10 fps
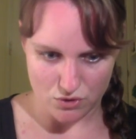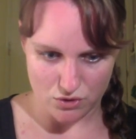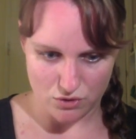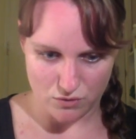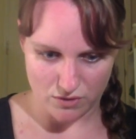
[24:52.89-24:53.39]

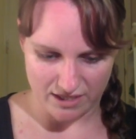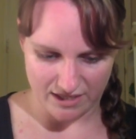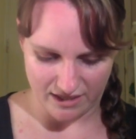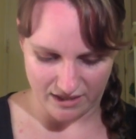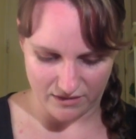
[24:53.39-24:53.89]
Do I
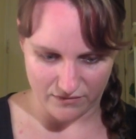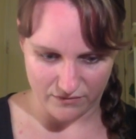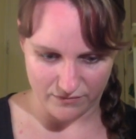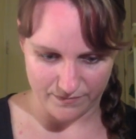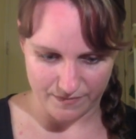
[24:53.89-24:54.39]
have?
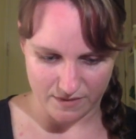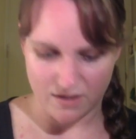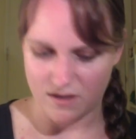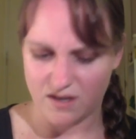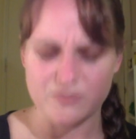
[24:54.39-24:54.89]

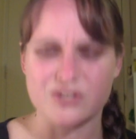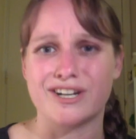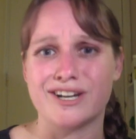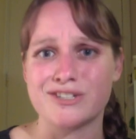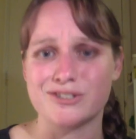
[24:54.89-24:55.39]
I'm sorry,
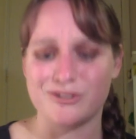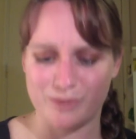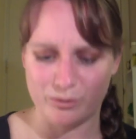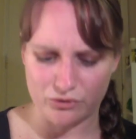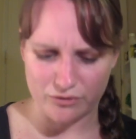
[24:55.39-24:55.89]
I should have
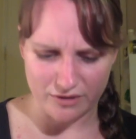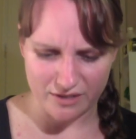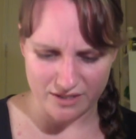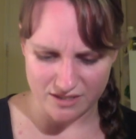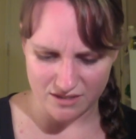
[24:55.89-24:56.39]
been more
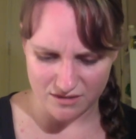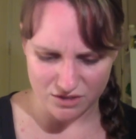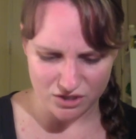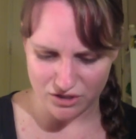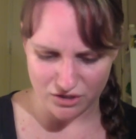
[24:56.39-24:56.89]
organised.
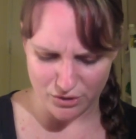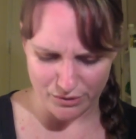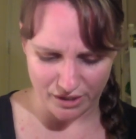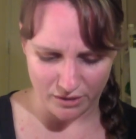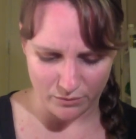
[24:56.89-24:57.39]
Should have known
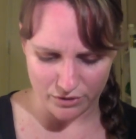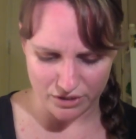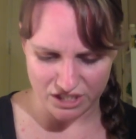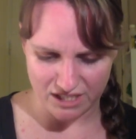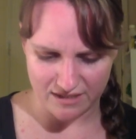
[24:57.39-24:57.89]
that I'd want to
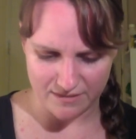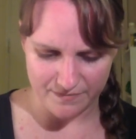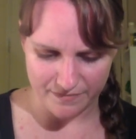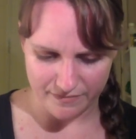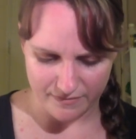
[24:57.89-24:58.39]
share
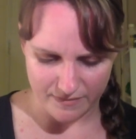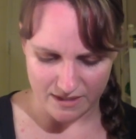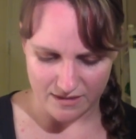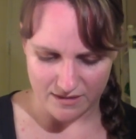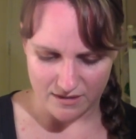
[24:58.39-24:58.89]

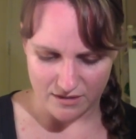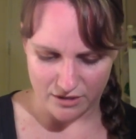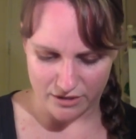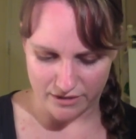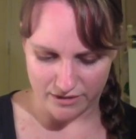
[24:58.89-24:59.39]

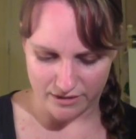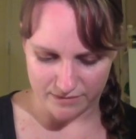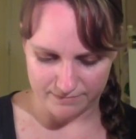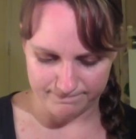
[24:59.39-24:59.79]
her other.